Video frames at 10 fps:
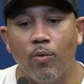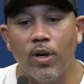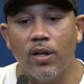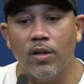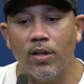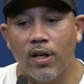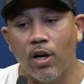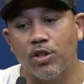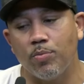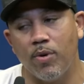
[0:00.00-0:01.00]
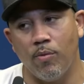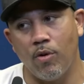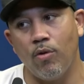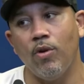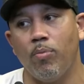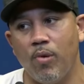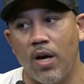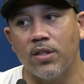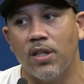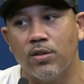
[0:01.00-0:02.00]
In our spring recruiting
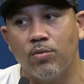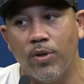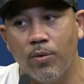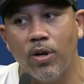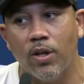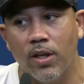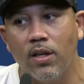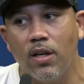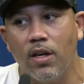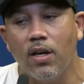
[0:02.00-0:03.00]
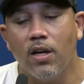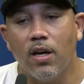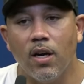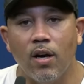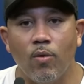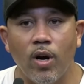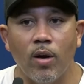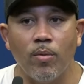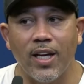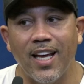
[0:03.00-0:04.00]
process, we really were
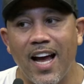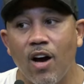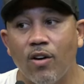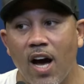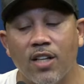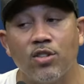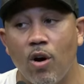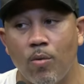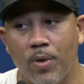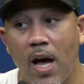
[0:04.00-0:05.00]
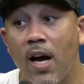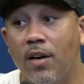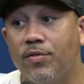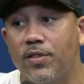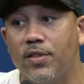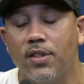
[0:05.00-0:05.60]
able to get out. I saw him live.